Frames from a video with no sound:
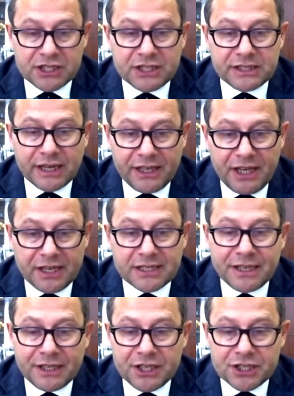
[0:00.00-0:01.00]
And it is
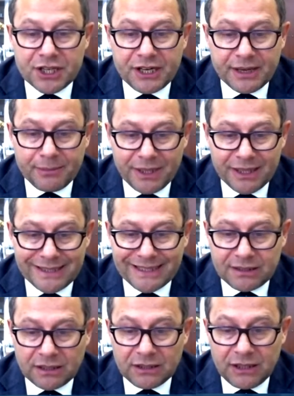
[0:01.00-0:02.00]
very clear that in
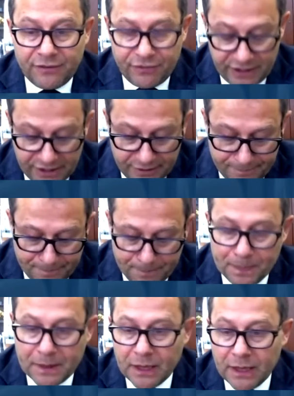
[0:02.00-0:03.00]
this or that
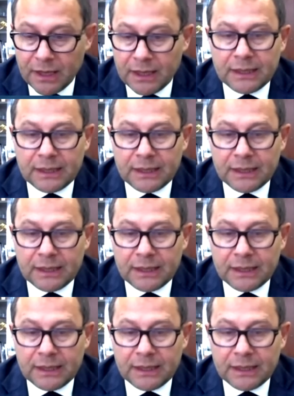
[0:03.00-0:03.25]
situation,